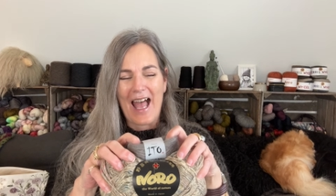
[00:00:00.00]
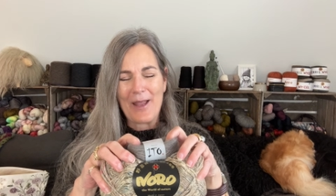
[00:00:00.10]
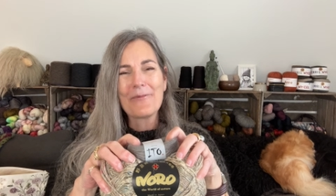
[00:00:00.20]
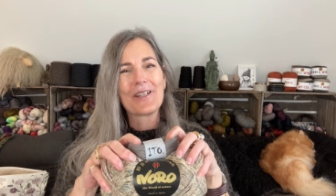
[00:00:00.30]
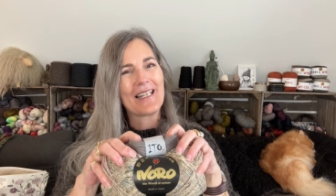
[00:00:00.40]

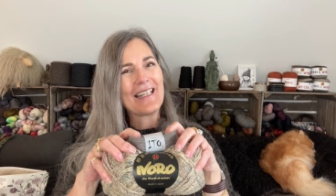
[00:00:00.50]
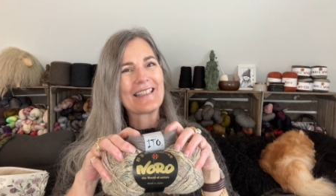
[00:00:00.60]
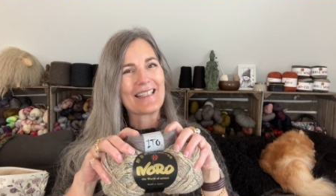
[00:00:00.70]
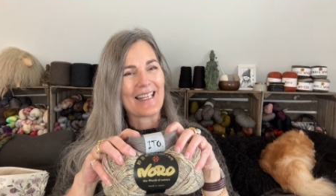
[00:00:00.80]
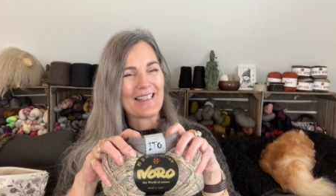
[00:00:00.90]
I'm really
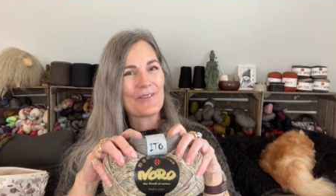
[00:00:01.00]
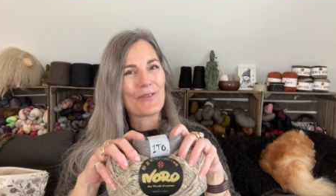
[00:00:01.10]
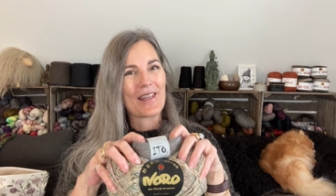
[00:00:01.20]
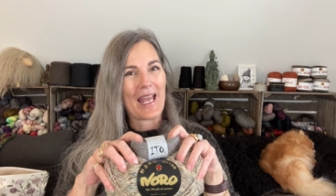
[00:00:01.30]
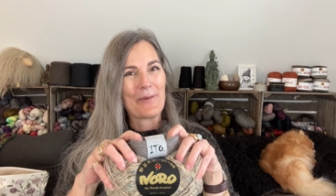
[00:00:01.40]
excited
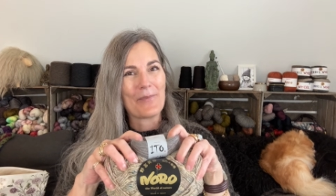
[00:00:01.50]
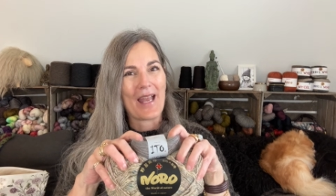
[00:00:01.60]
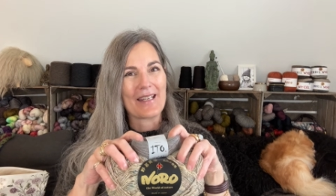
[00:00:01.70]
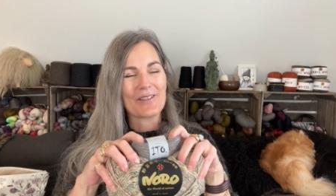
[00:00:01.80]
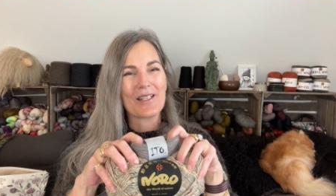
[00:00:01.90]
for that
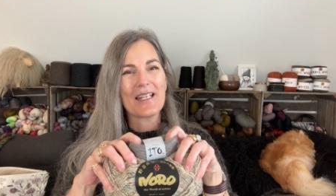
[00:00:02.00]
pattern.